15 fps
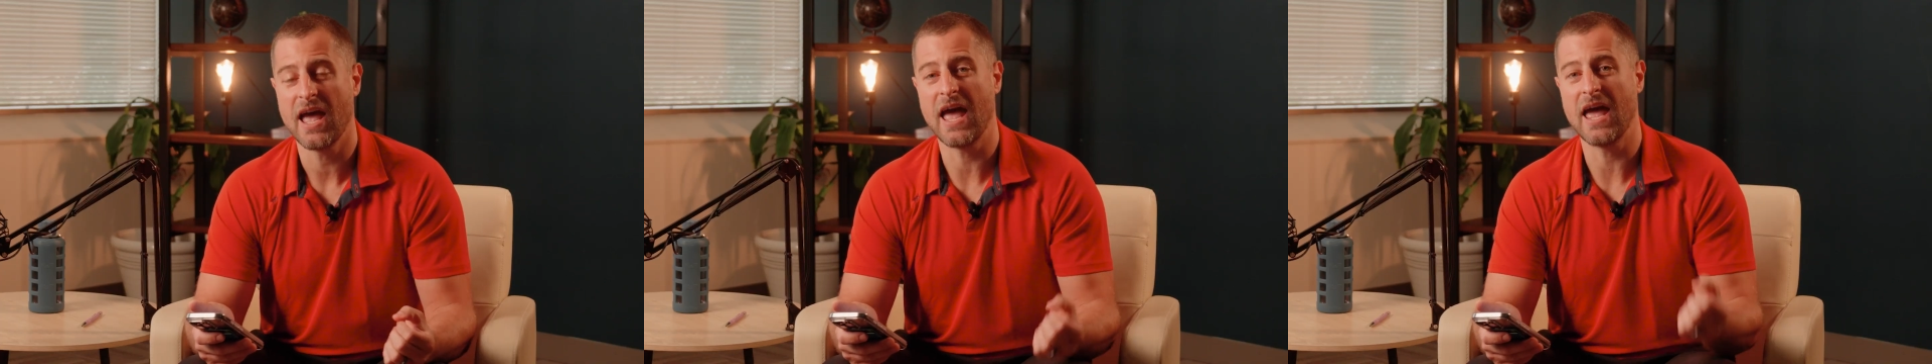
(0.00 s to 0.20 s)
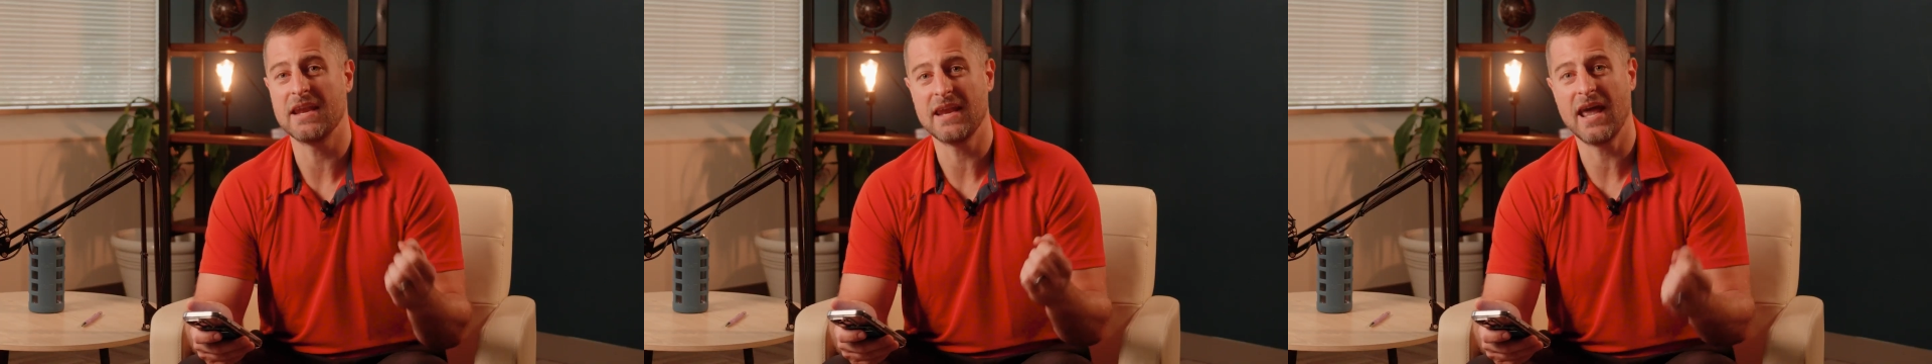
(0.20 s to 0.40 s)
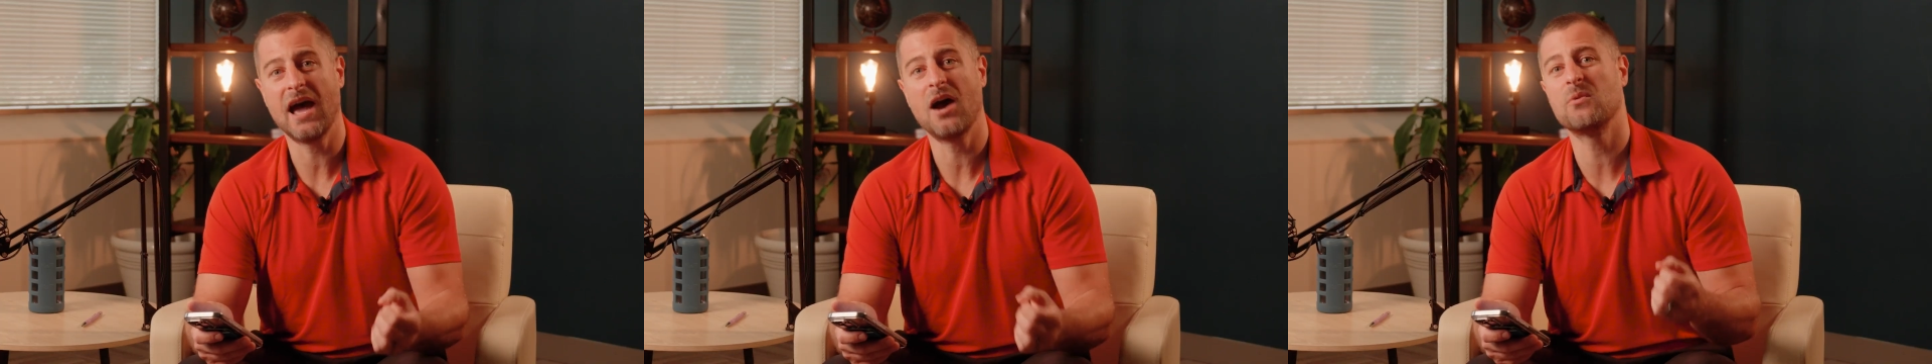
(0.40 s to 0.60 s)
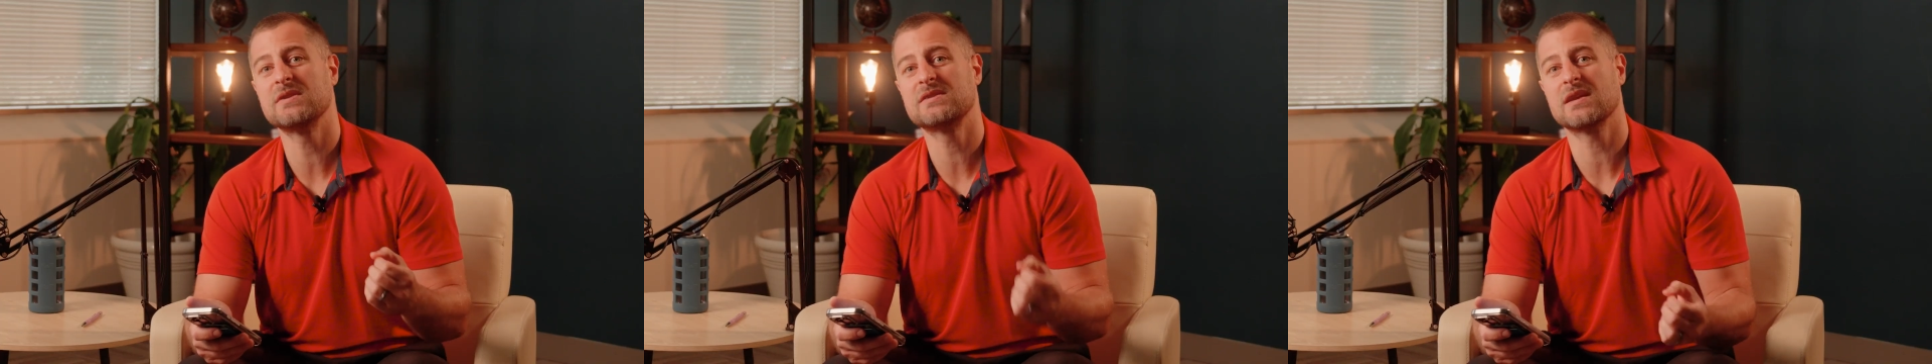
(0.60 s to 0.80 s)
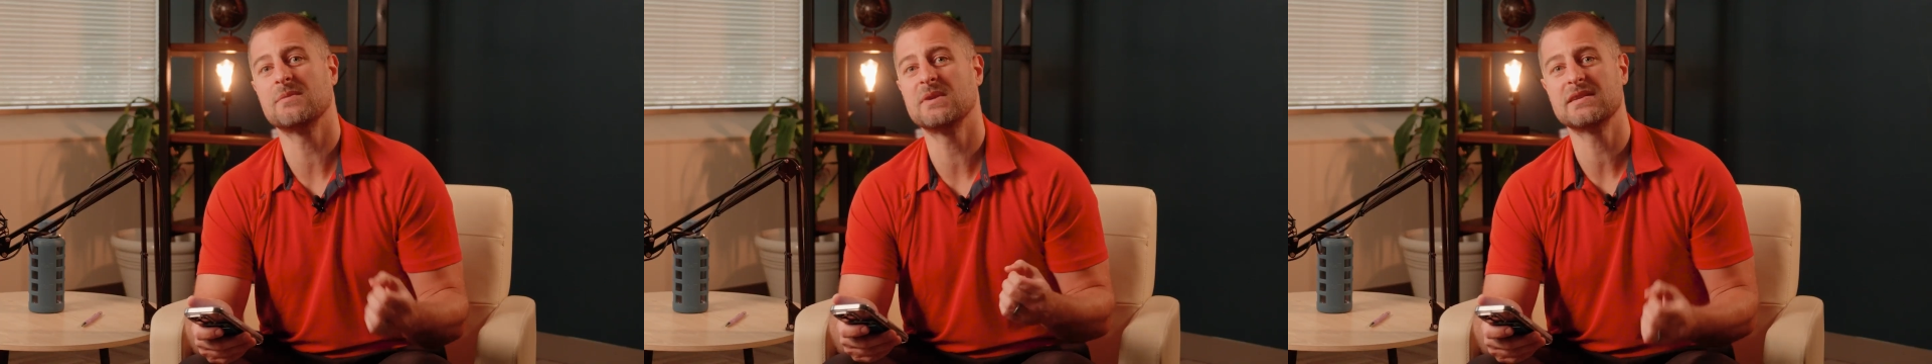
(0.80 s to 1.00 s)
and now
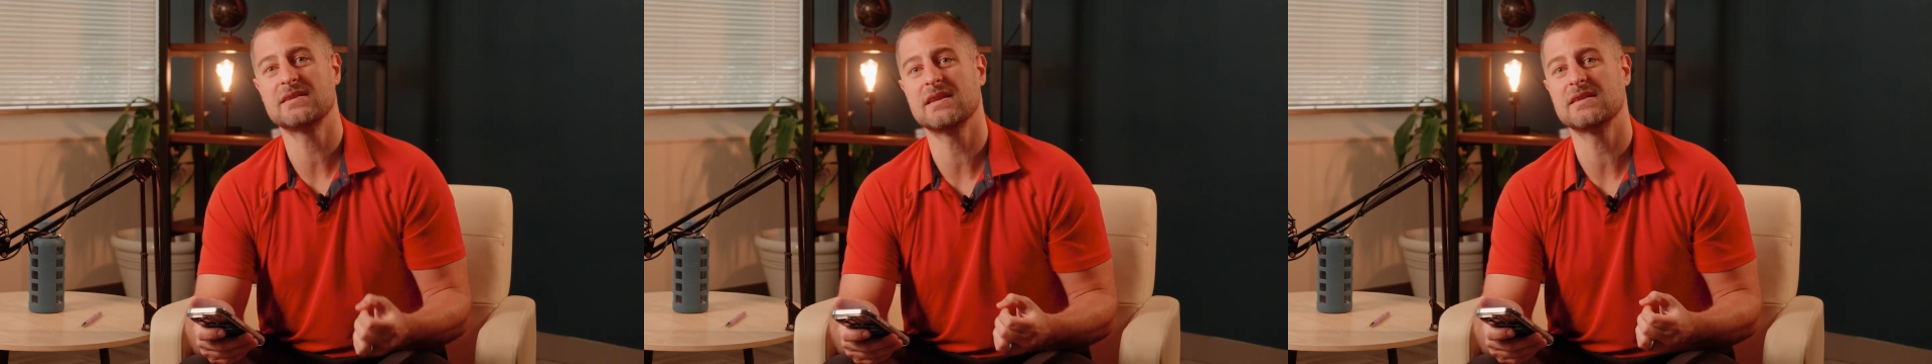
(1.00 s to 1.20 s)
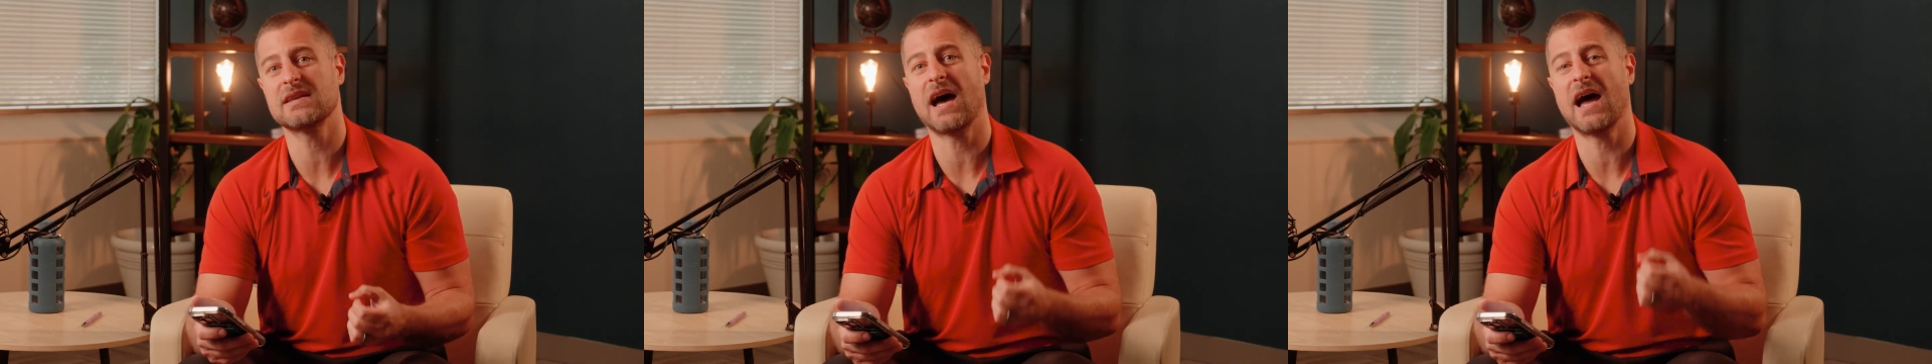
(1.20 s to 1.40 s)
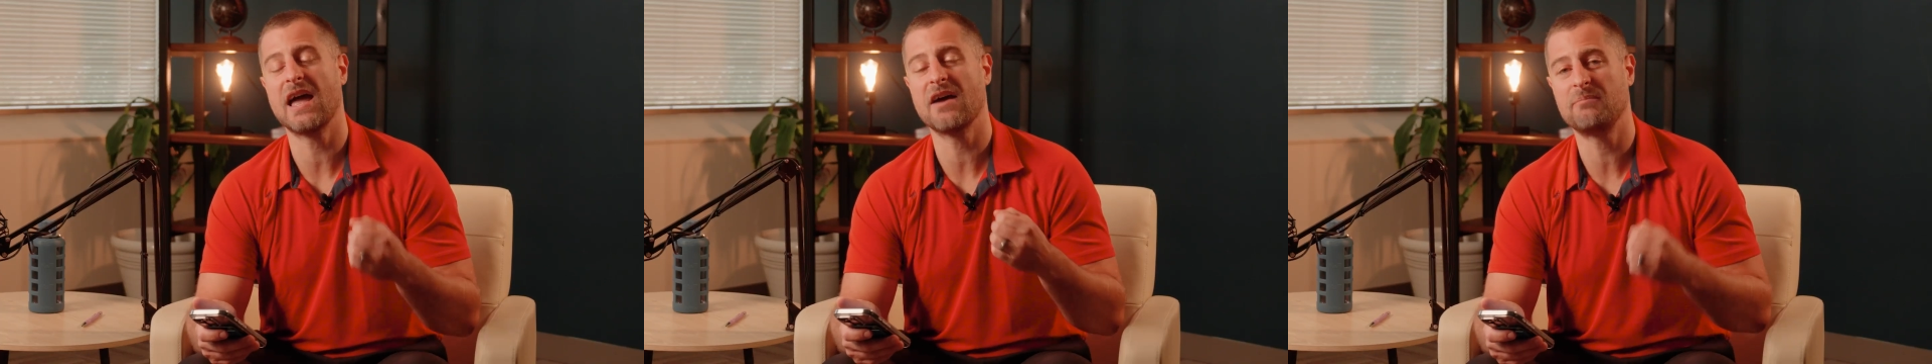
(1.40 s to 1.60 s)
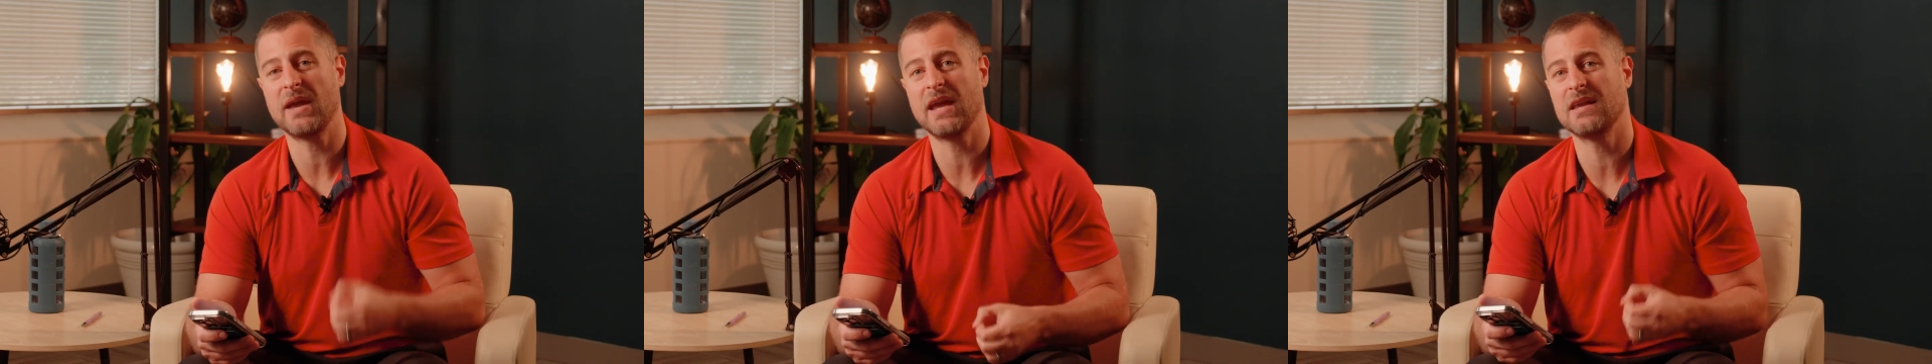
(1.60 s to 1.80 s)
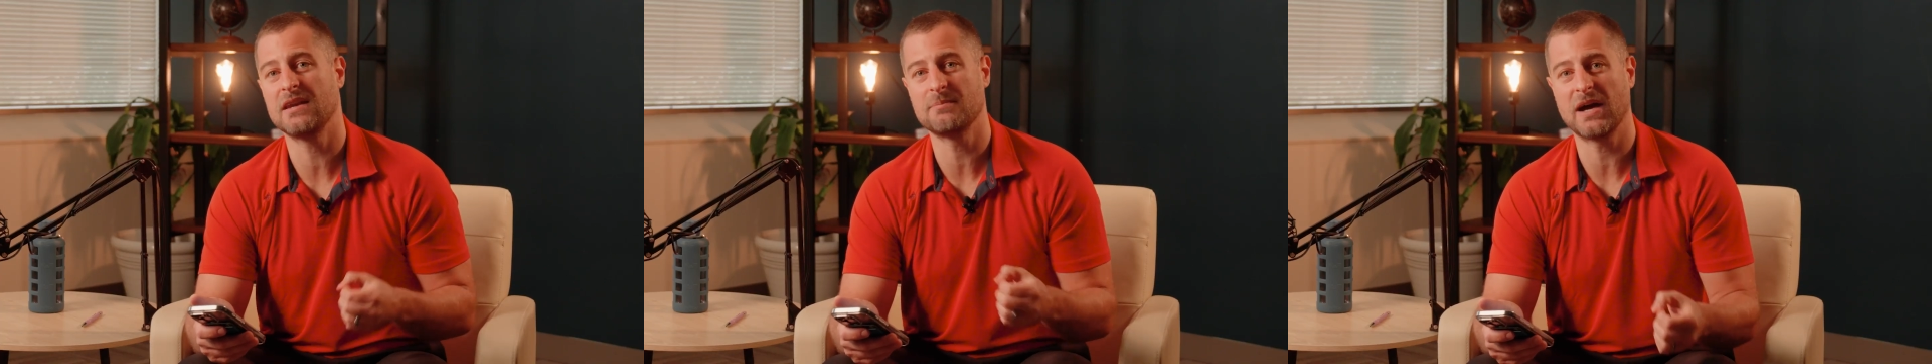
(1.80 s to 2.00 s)
when somebody says, I have pain